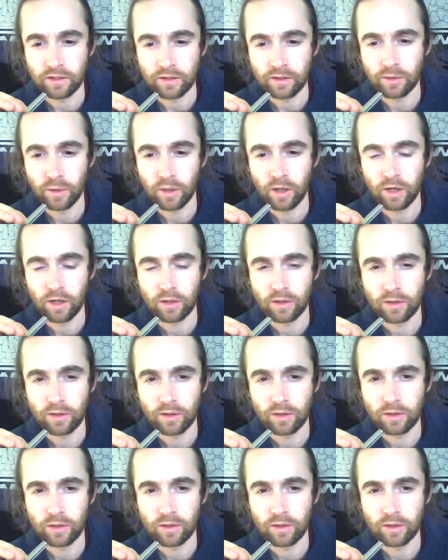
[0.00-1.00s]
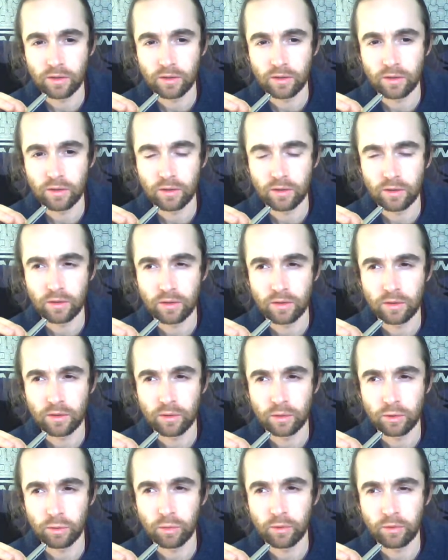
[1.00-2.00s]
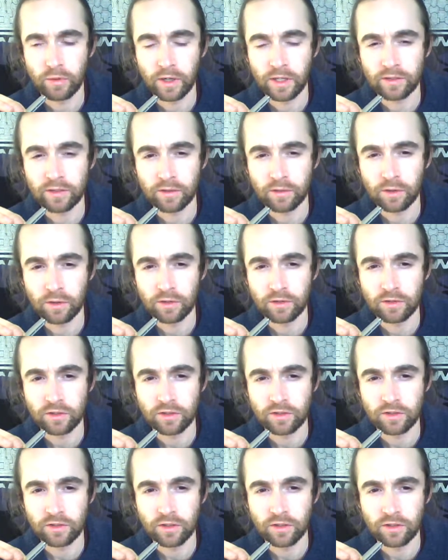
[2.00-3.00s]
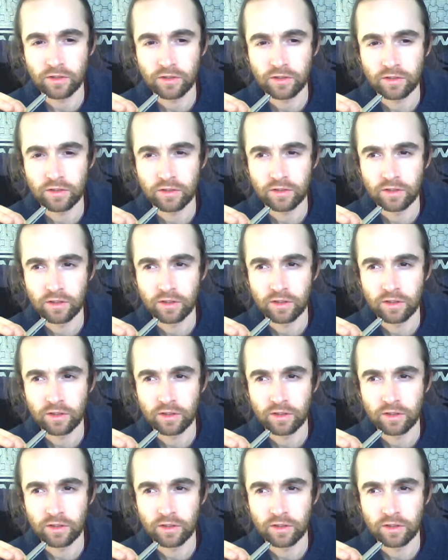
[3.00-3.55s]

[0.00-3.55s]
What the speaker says: you are all pervasive consciousness,